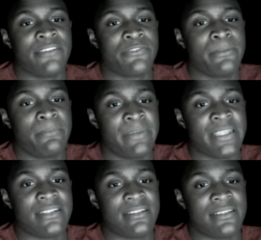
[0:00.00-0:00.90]
Every
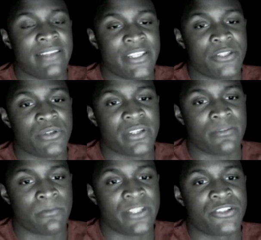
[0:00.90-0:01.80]
bit that you
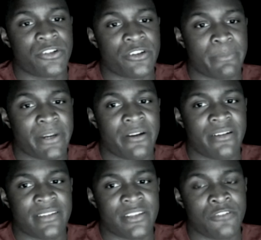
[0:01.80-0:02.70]
can reassure your
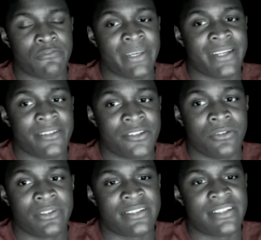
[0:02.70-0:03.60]
parents that you've made an
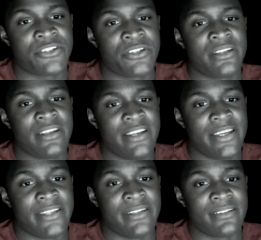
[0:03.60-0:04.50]
adult decision,
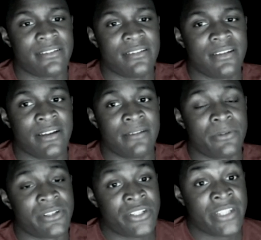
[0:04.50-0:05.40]
and
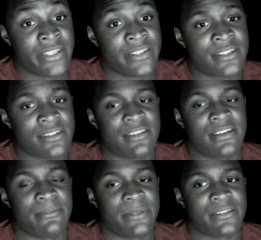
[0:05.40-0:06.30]
which it is,
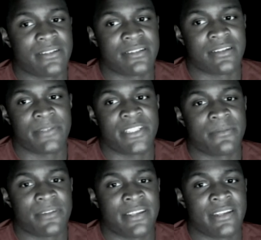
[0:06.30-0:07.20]
because it's going to be
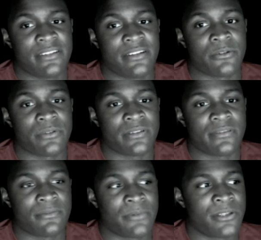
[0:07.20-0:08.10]
something that, you know,
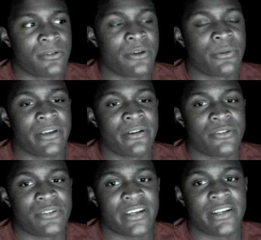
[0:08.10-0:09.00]
when you go there and
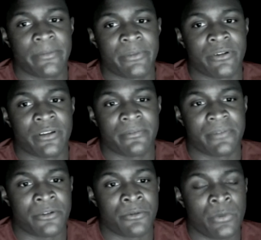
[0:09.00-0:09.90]
you sign up, you
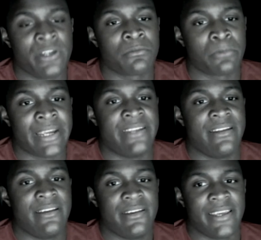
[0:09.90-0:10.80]
will write
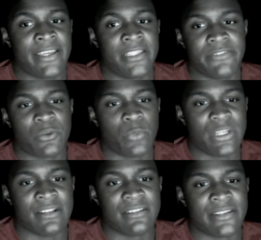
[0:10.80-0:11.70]
a living
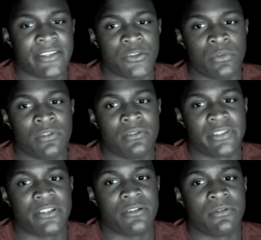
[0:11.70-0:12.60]
will, and you will,
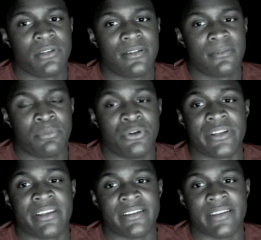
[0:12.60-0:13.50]
you know,
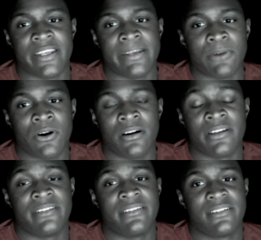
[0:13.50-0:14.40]
put a name
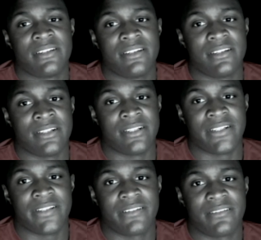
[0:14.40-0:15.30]
on
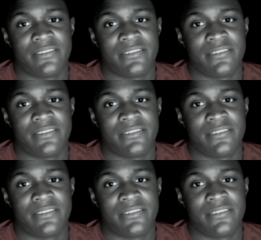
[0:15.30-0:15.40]
a